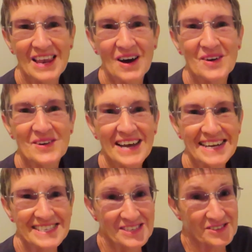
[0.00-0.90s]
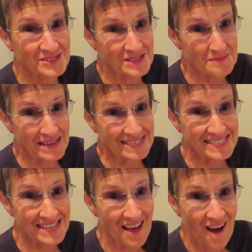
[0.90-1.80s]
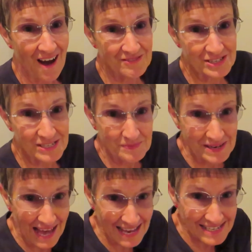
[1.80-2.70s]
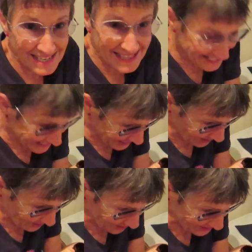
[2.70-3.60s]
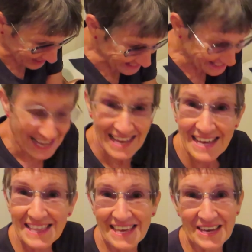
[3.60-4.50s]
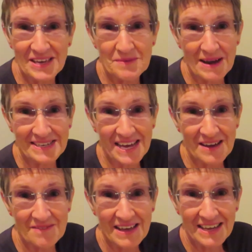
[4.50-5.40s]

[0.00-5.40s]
Hello, excuse the mess. I've just been hatching these little cuties in the incubator.